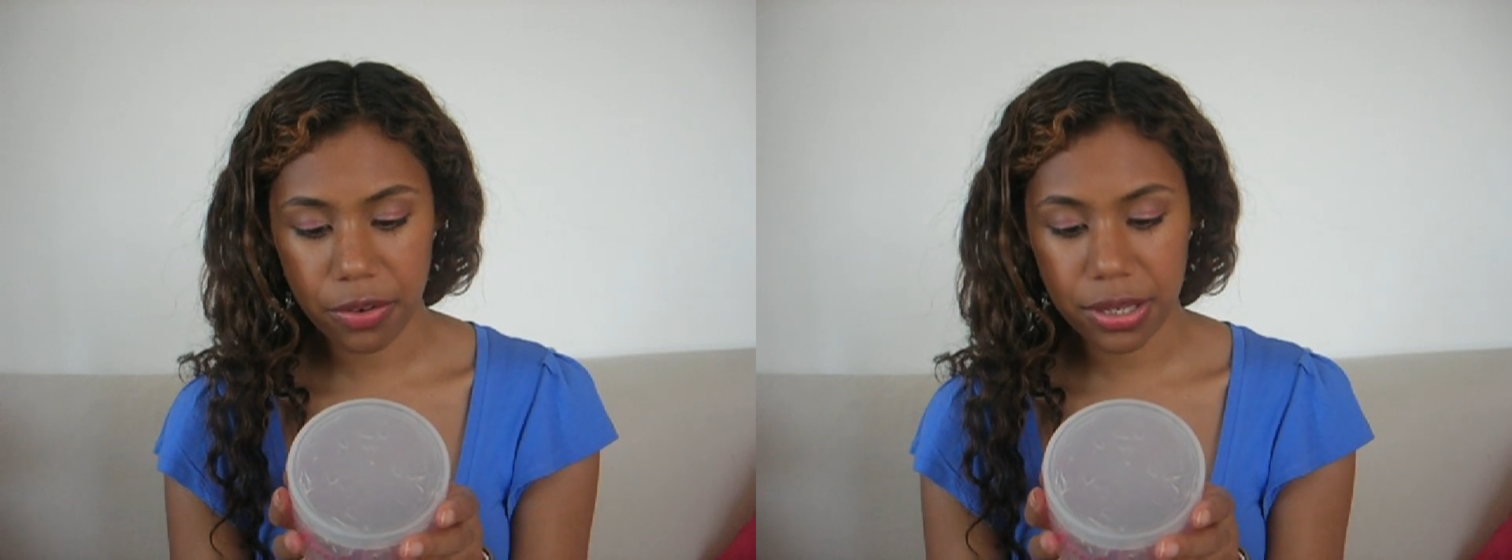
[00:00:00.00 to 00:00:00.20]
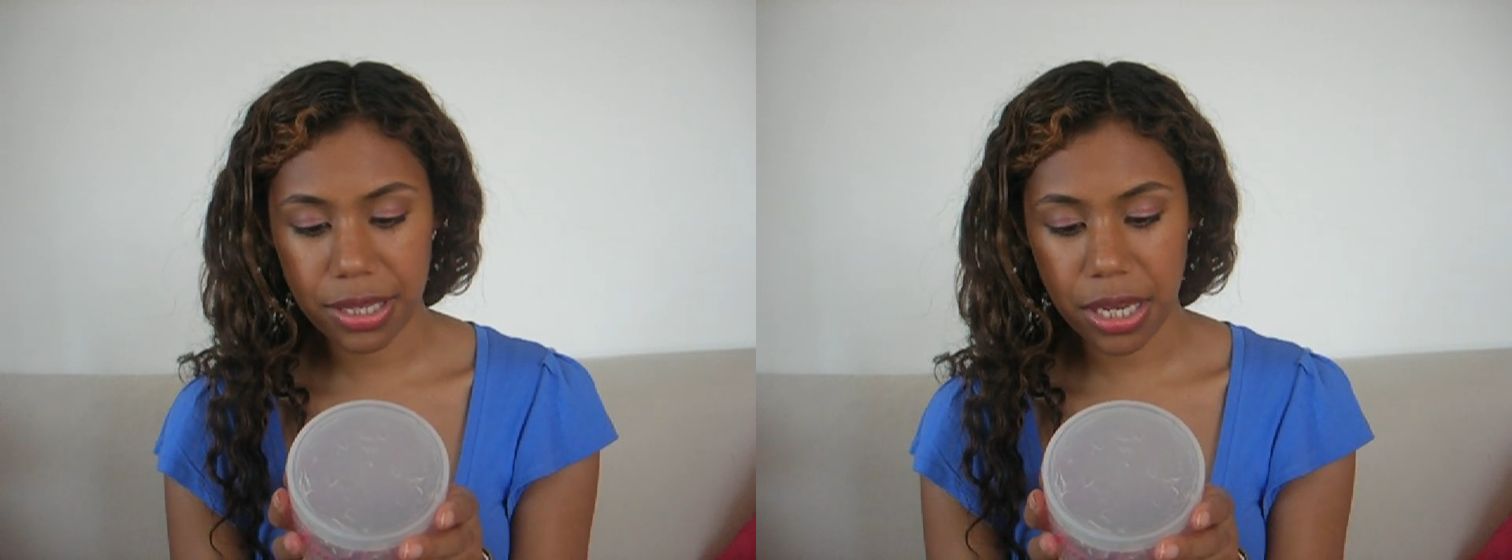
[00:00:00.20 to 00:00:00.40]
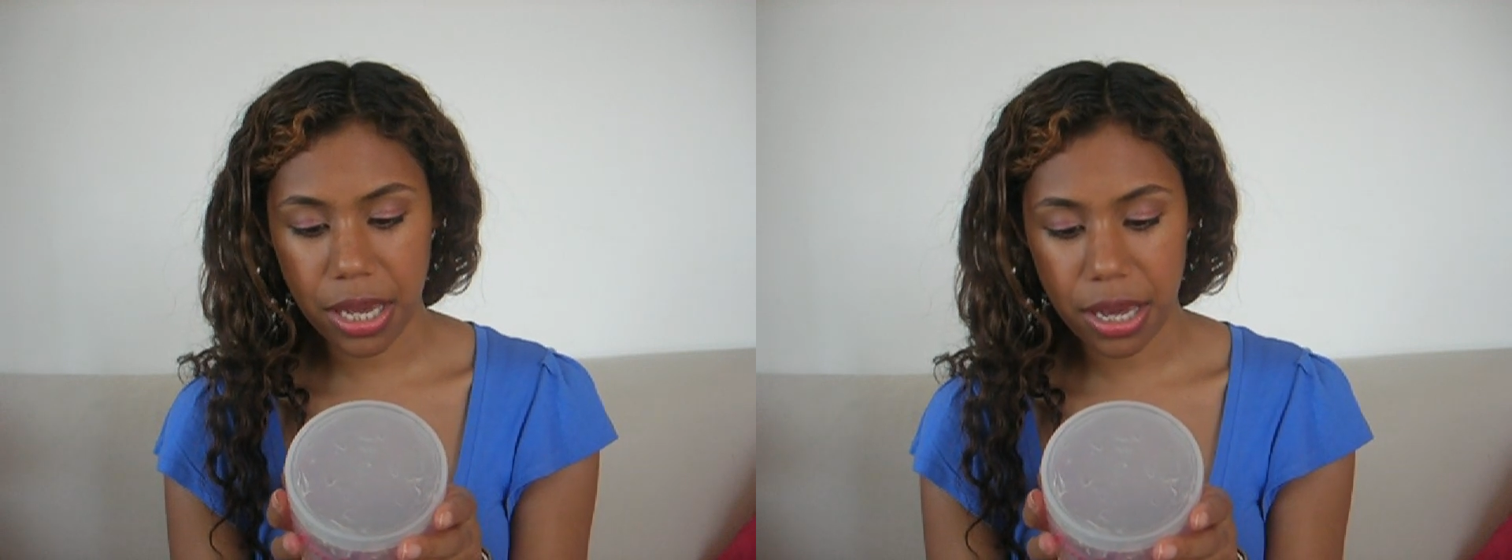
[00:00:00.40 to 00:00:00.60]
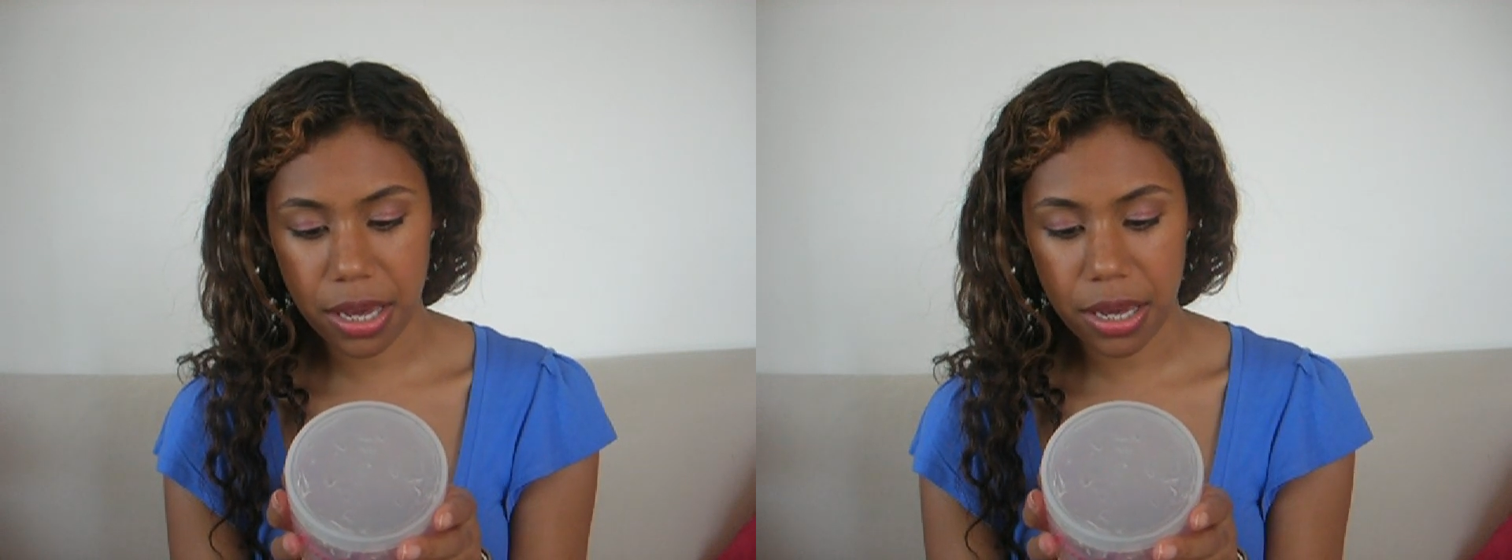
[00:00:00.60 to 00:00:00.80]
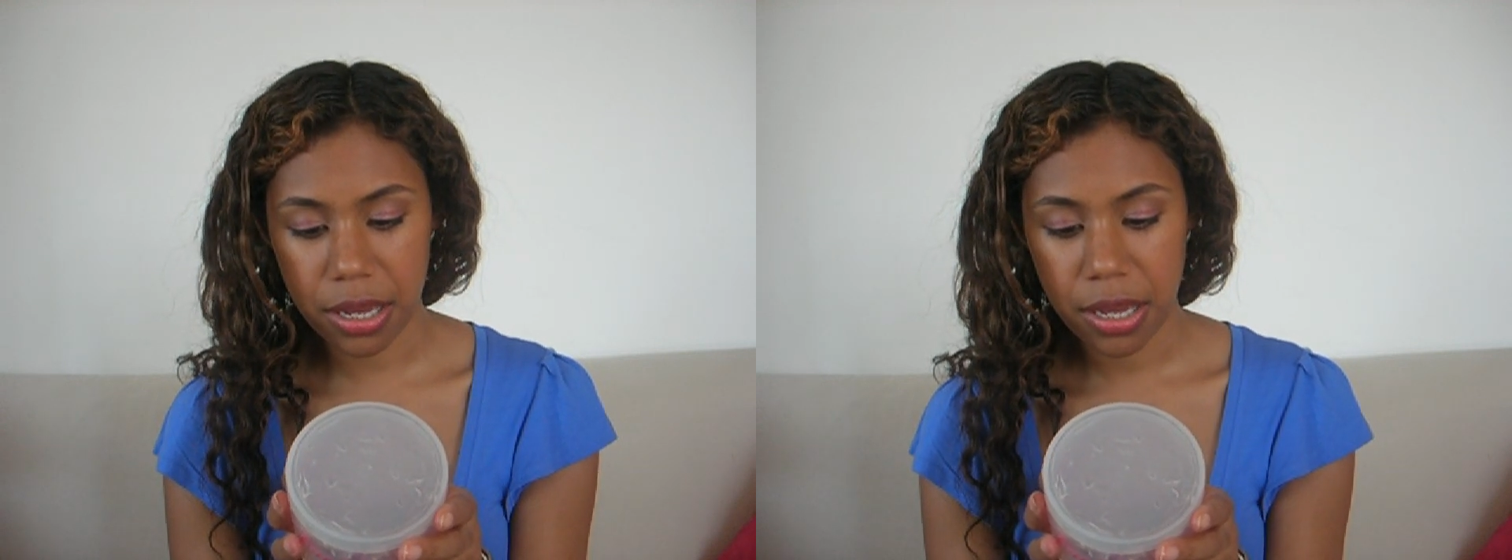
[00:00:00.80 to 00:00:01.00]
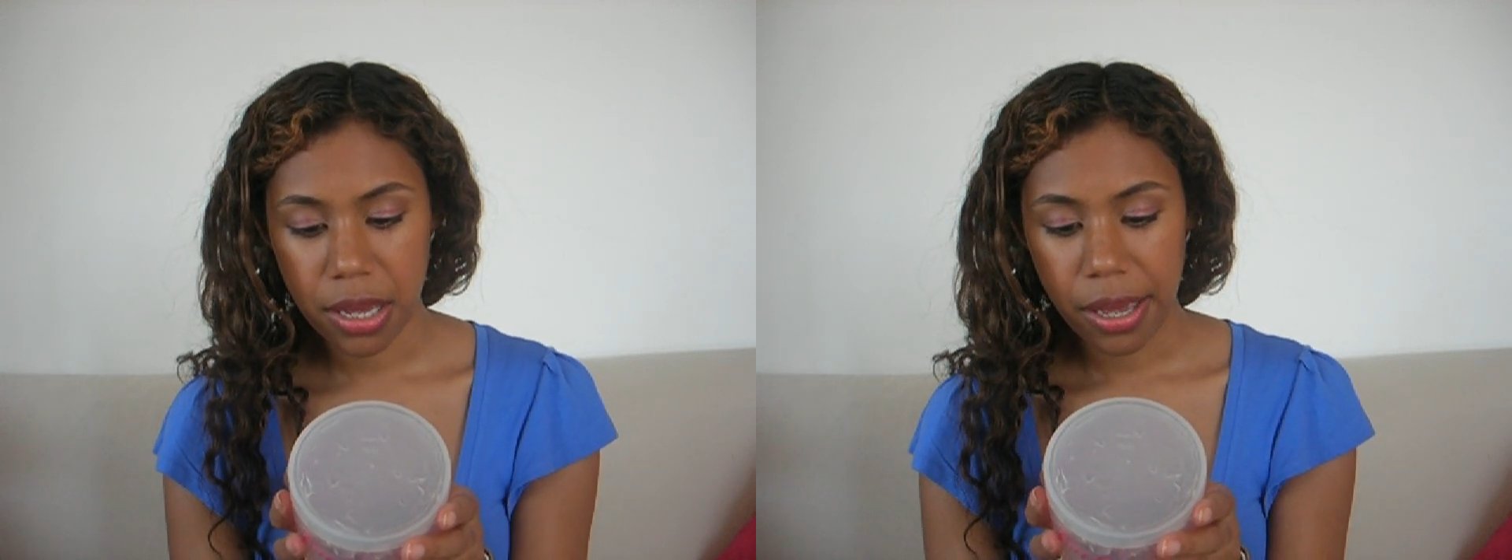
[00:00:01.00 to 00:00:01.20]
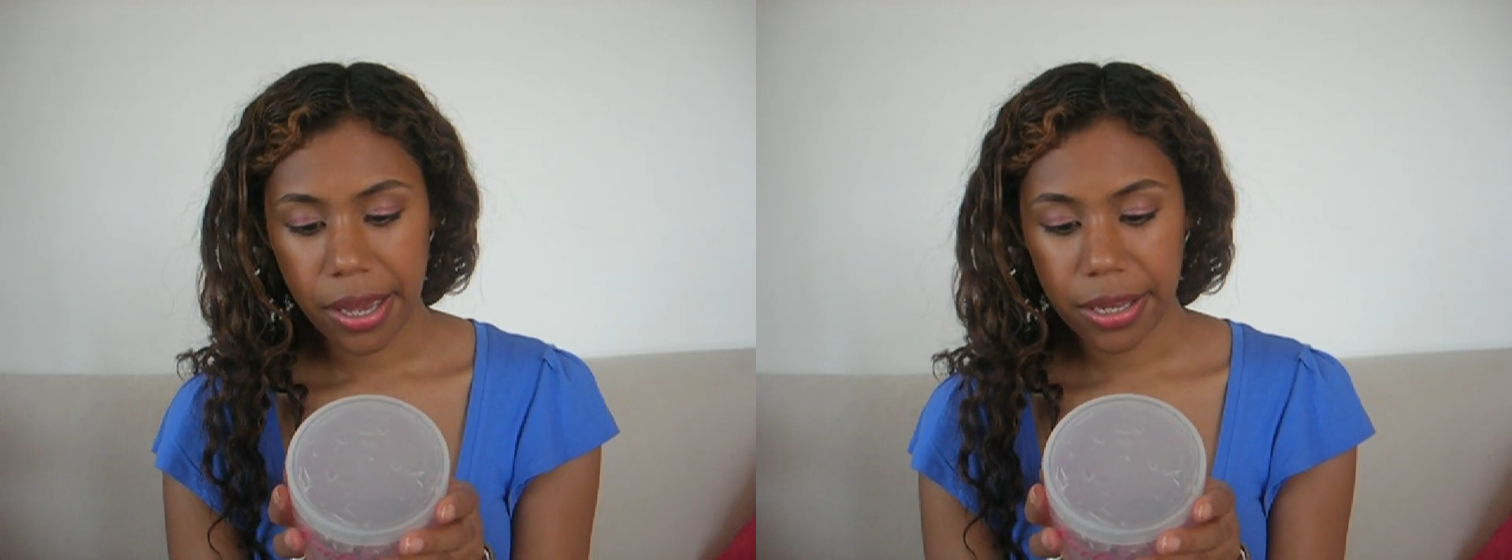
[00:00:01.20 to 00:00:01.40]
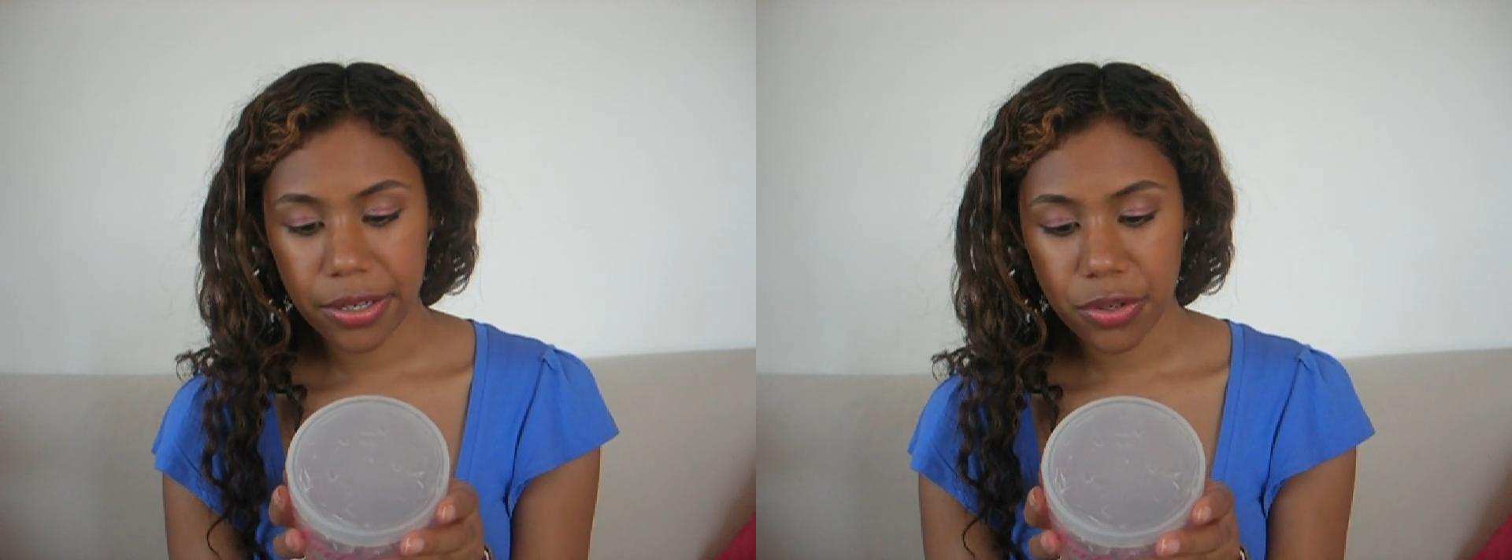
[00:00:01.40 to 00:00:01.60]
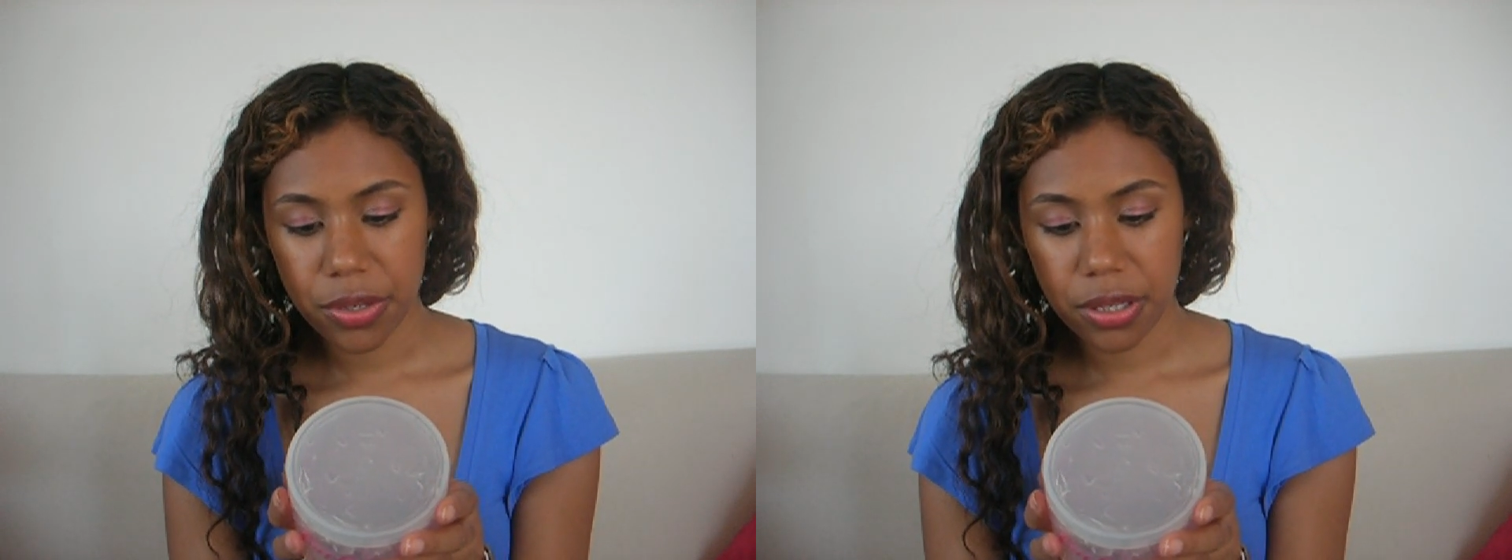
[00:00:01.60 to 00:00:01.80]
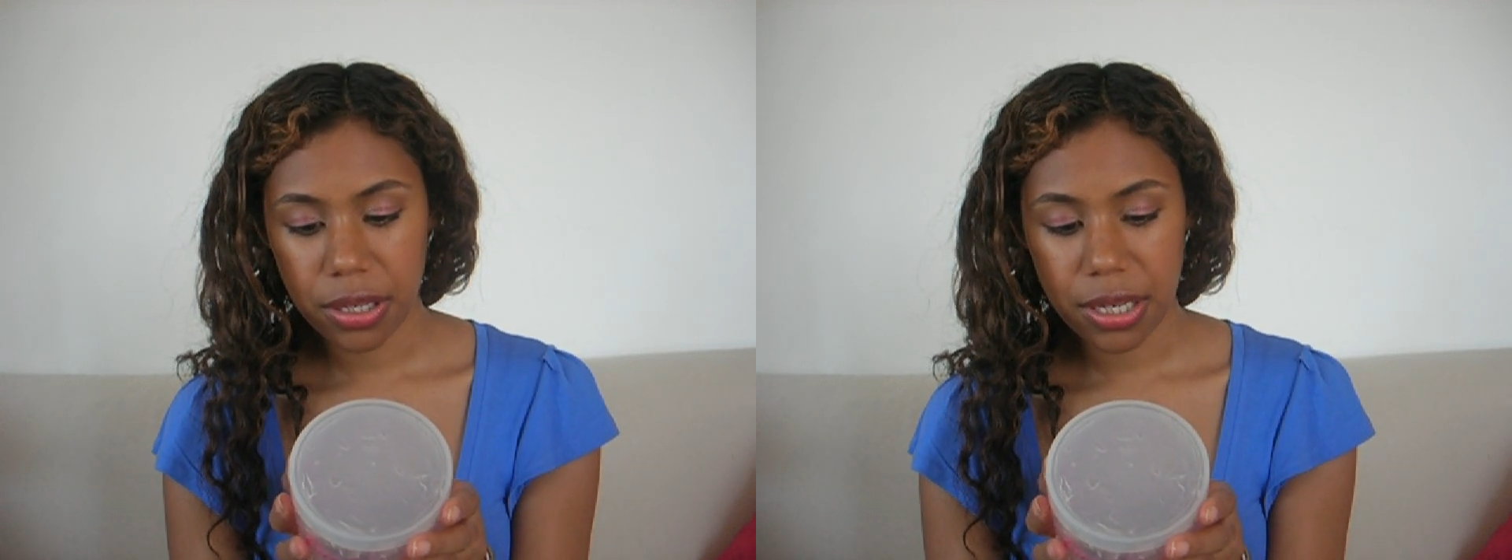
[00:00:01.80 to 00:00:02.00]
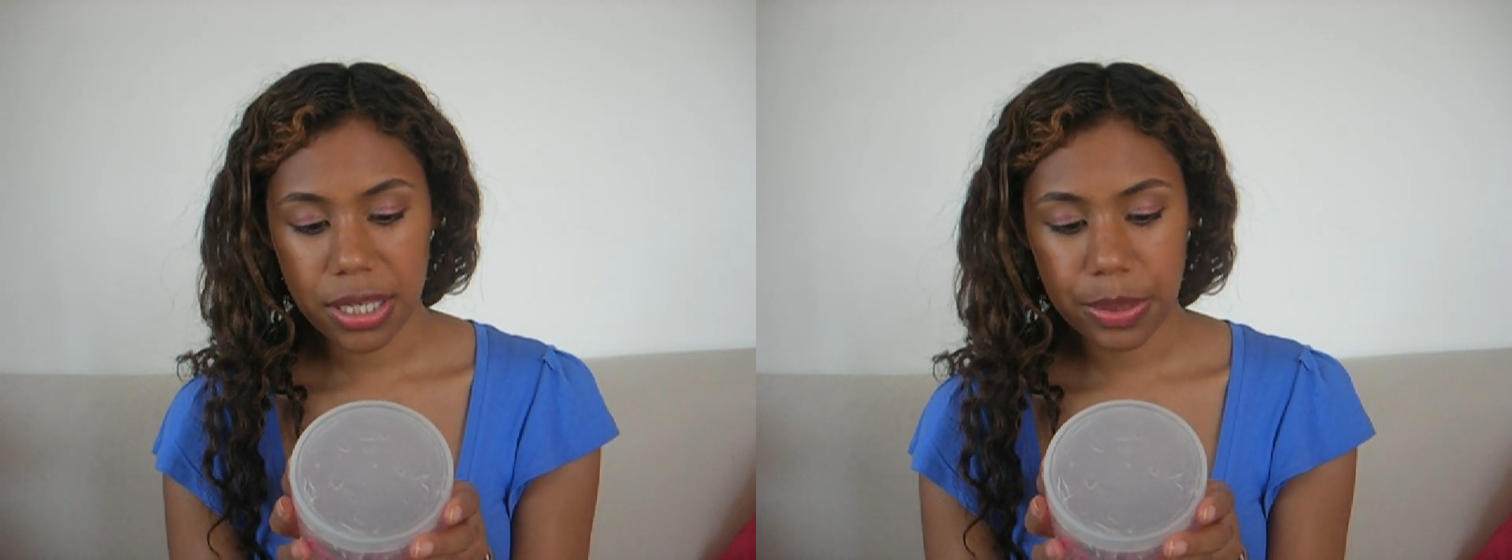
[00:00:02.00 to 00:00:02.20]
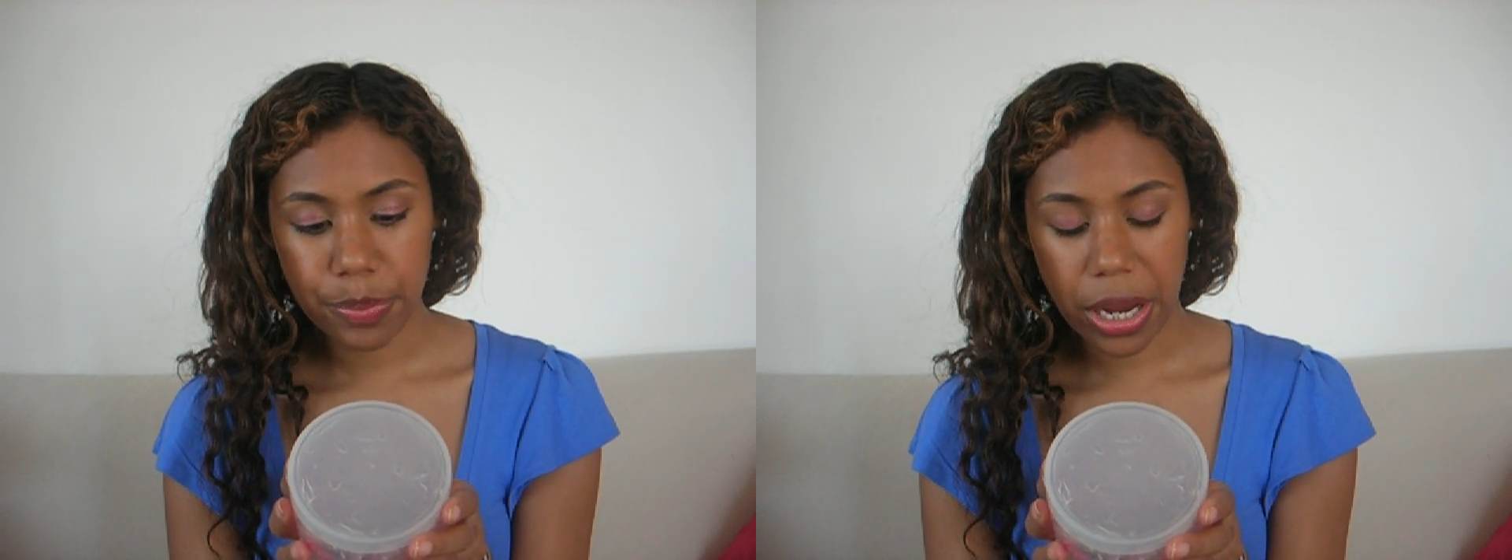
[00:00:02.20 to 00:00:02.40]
frizzy hair into silky